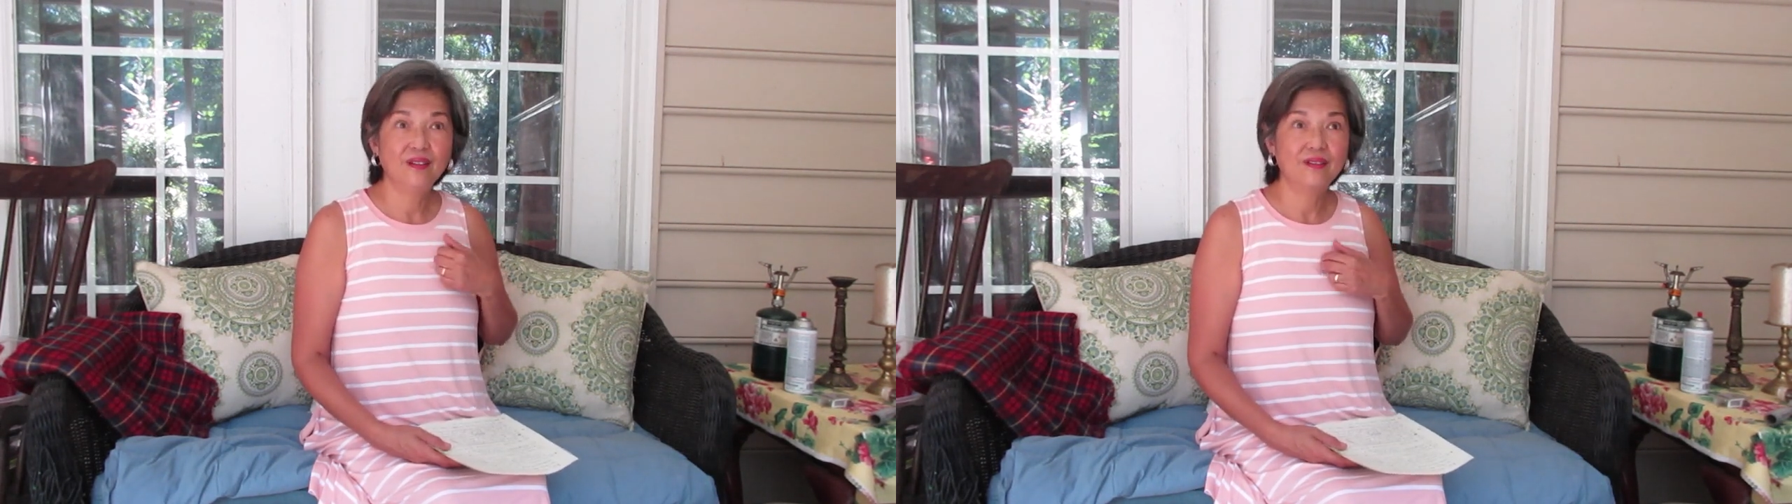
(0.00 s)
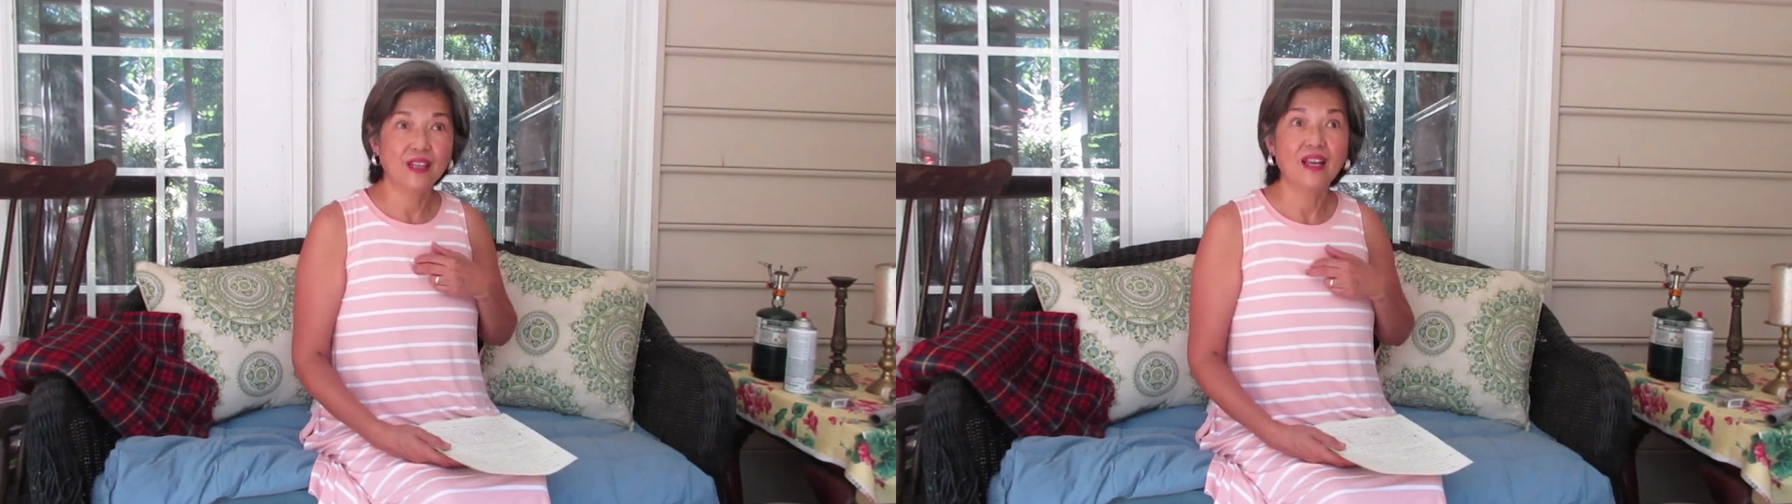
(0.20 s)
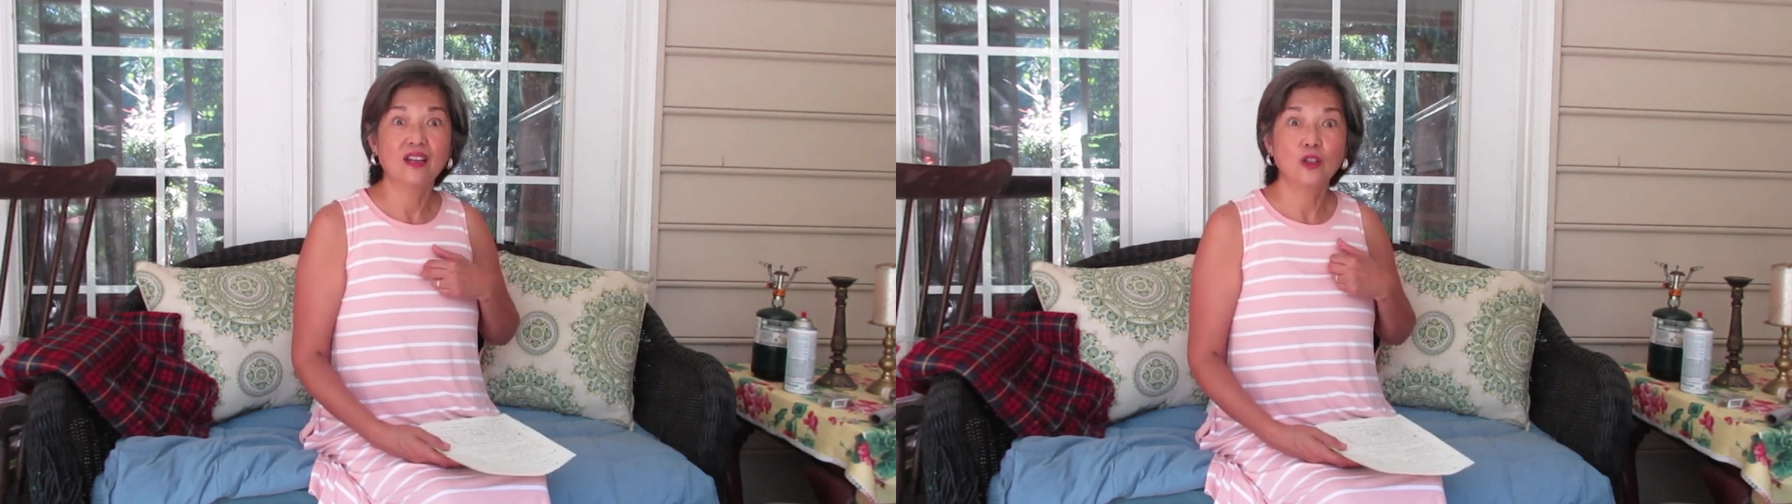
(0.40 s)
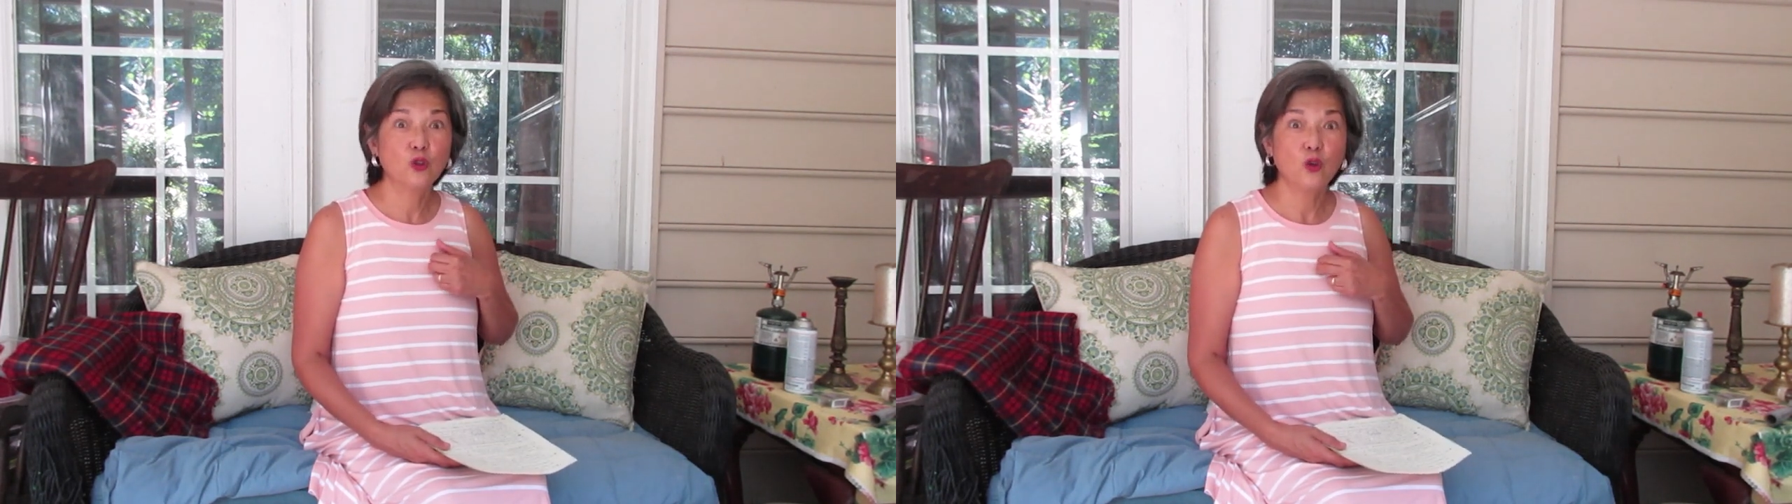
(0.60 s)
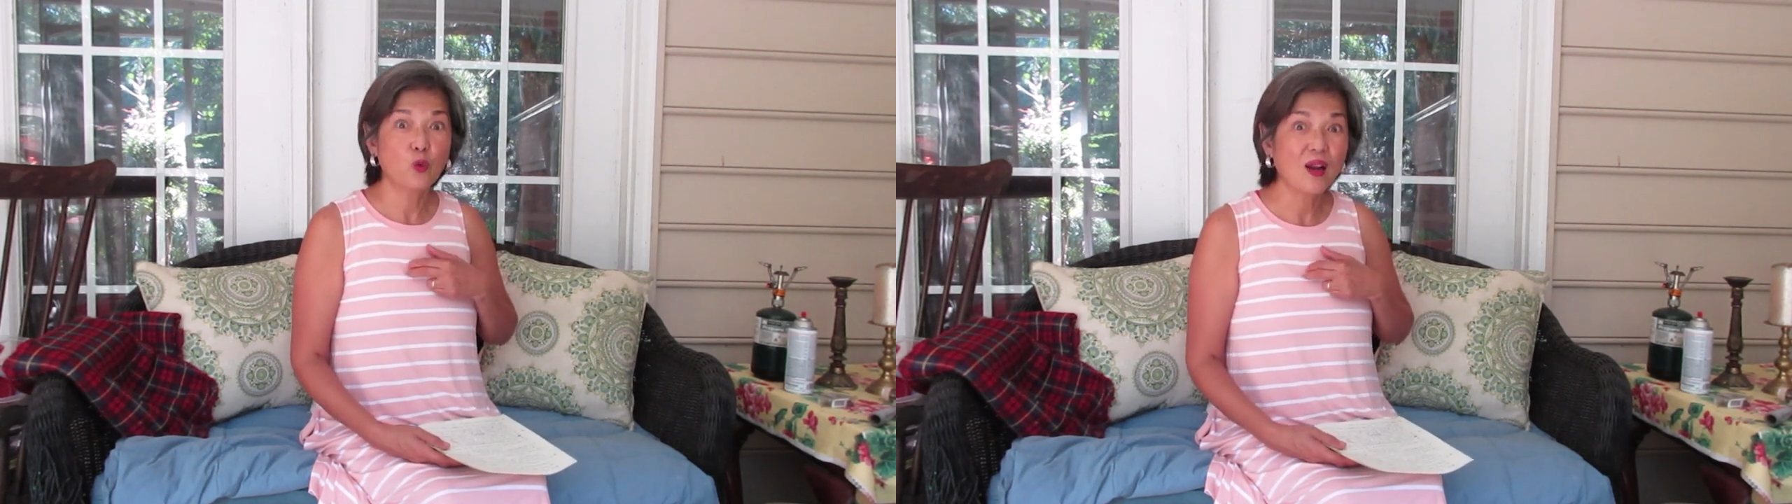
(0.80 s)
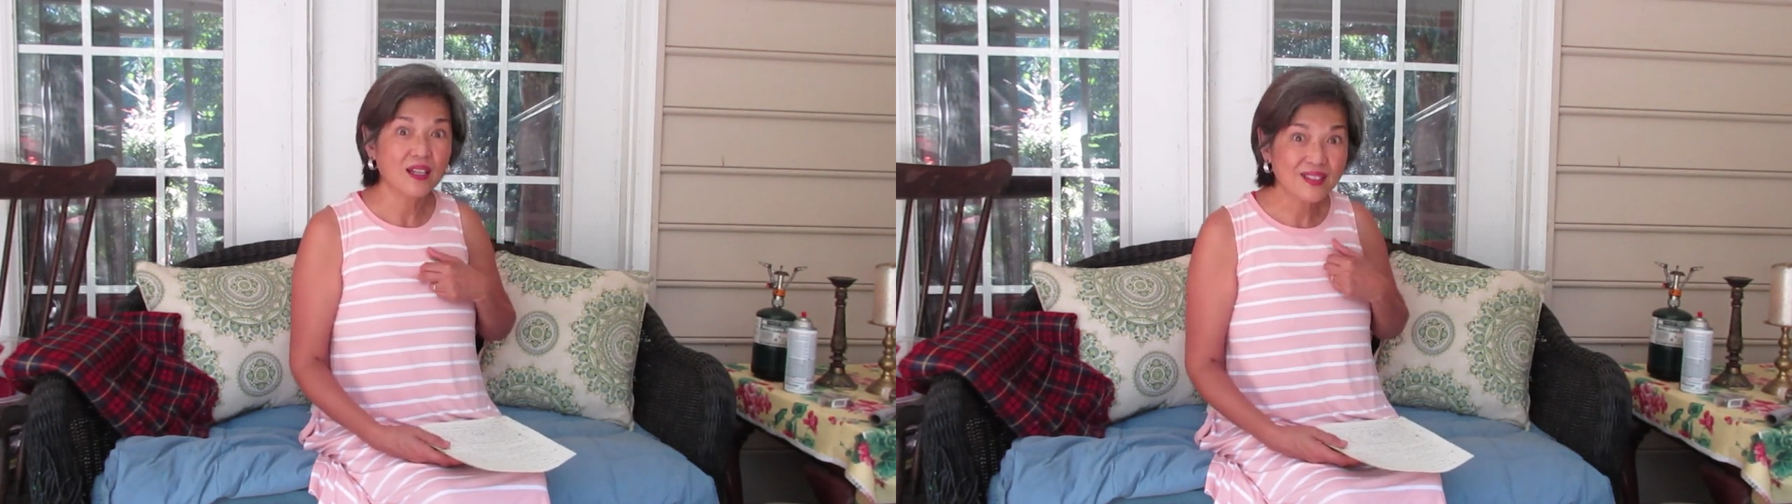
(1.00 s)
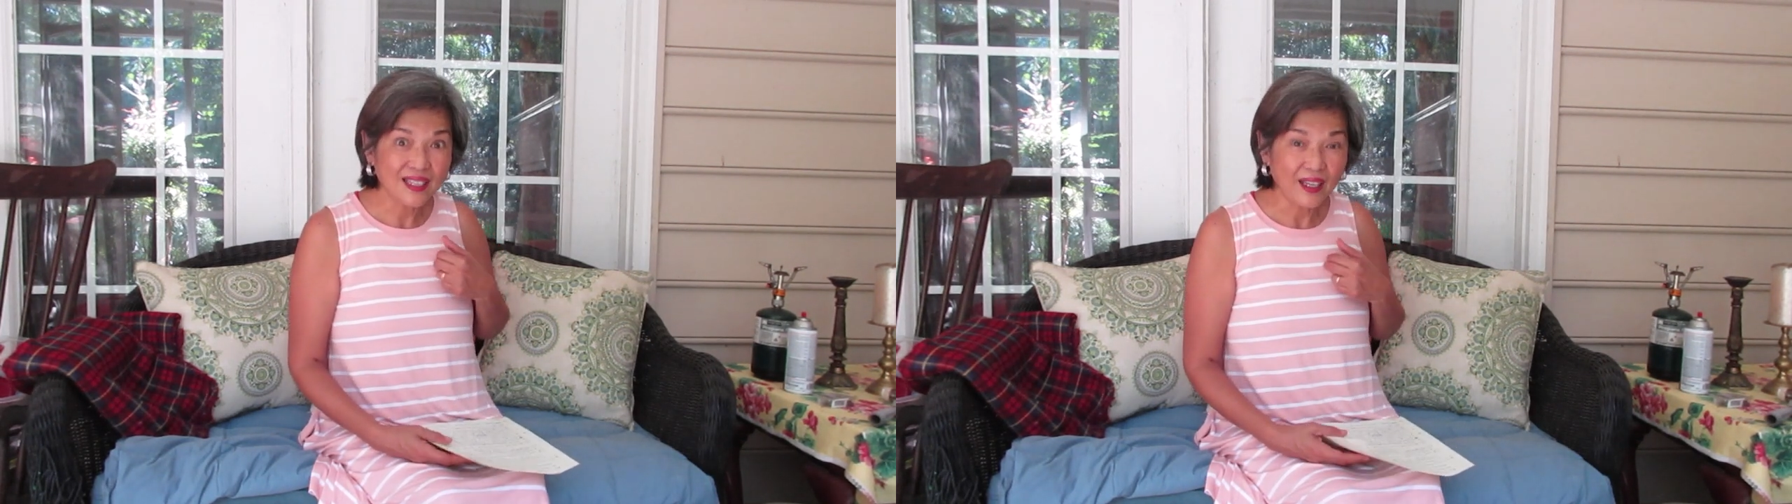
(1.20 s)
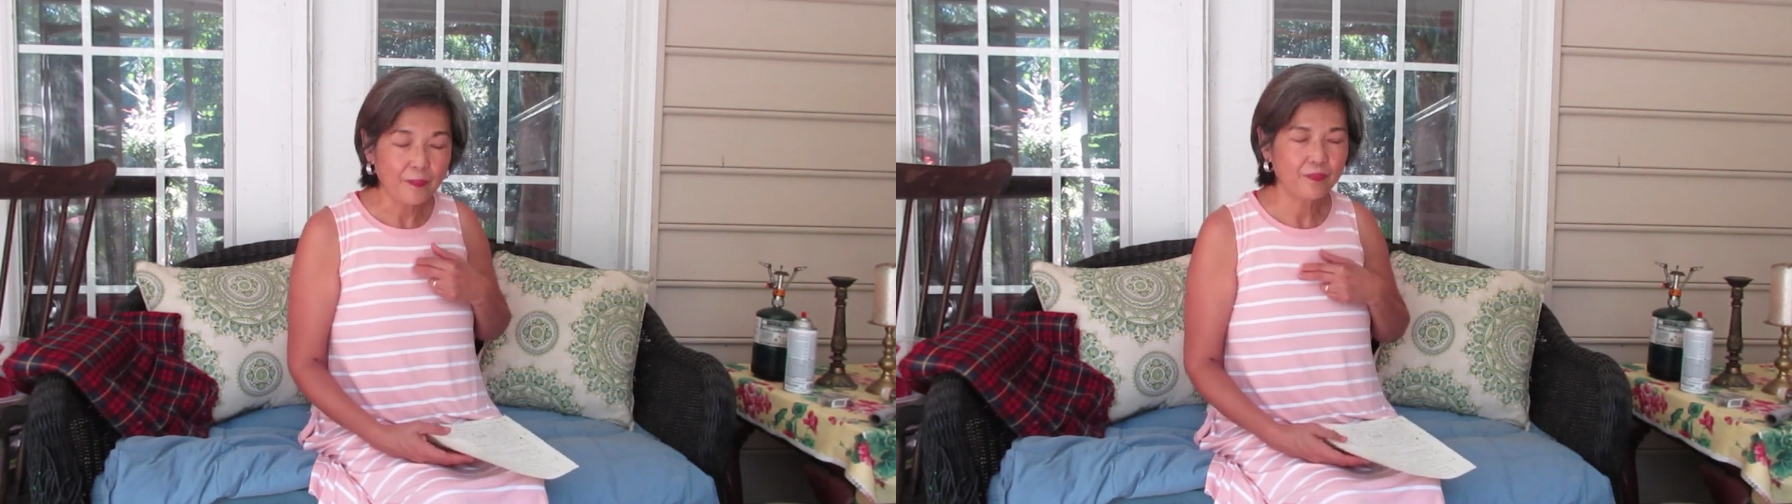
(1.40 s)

thing that you don't want to see.